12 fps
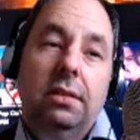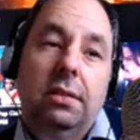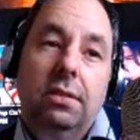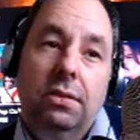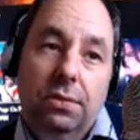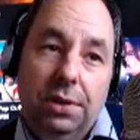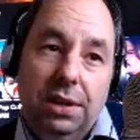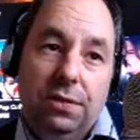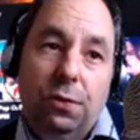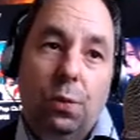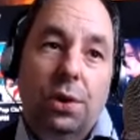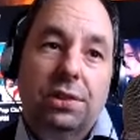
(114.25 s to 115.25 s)

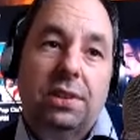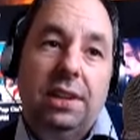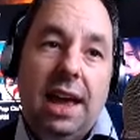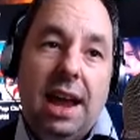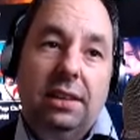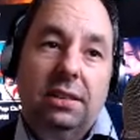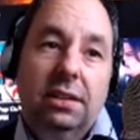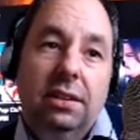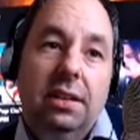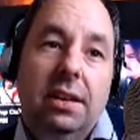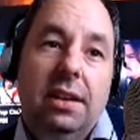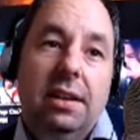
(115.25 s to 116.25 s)
Reinforce the actor.
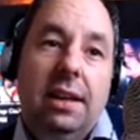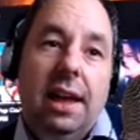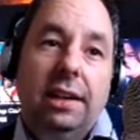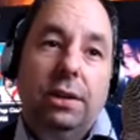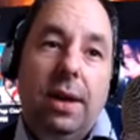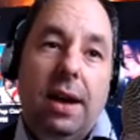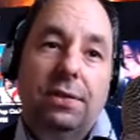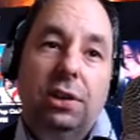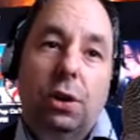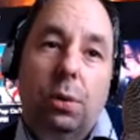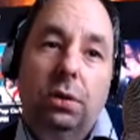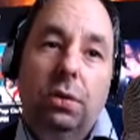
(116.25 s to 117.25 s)
And you have to
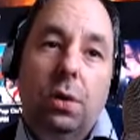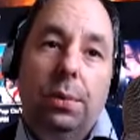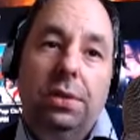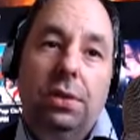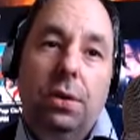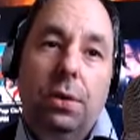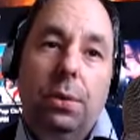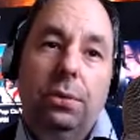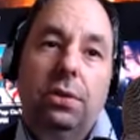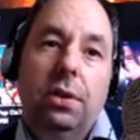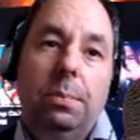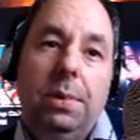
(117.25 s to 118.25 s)
go along with
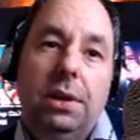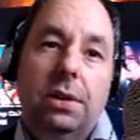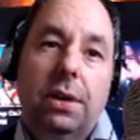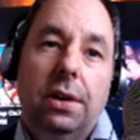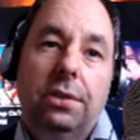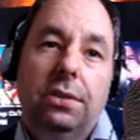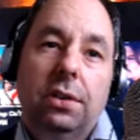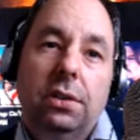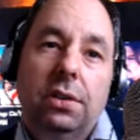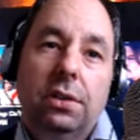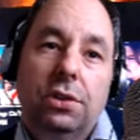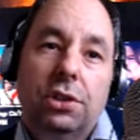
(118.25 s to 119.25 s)
those because
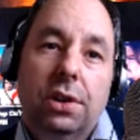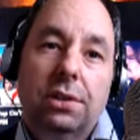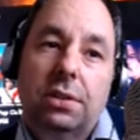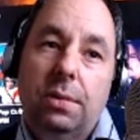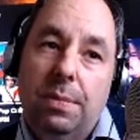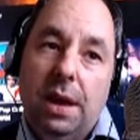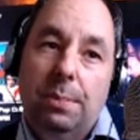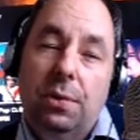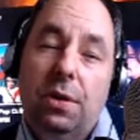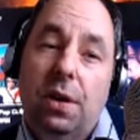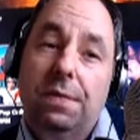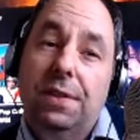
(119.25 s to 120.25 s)
you're just a member
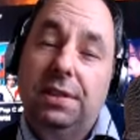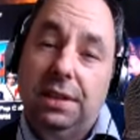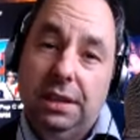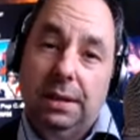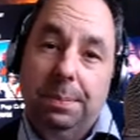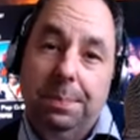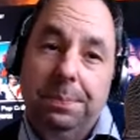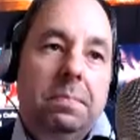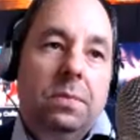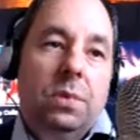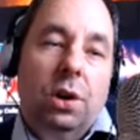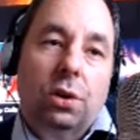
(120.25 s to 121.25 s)
of the team.
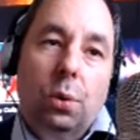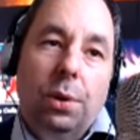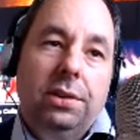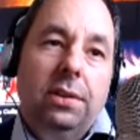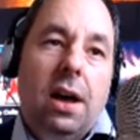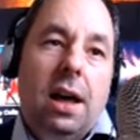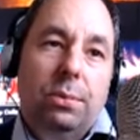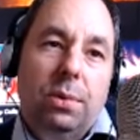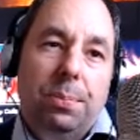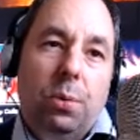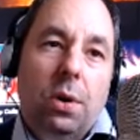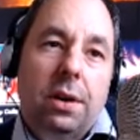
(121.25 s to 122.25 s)
According to The Hollywood
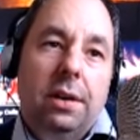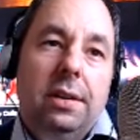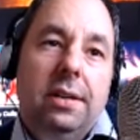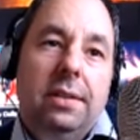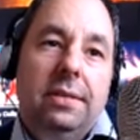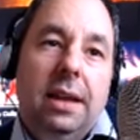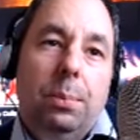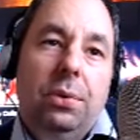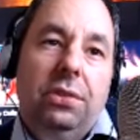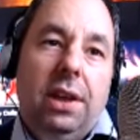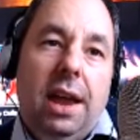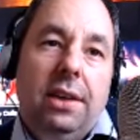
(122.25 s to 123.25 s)
Reporter, Depp
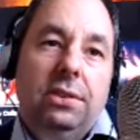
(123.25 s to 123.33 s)
was asked to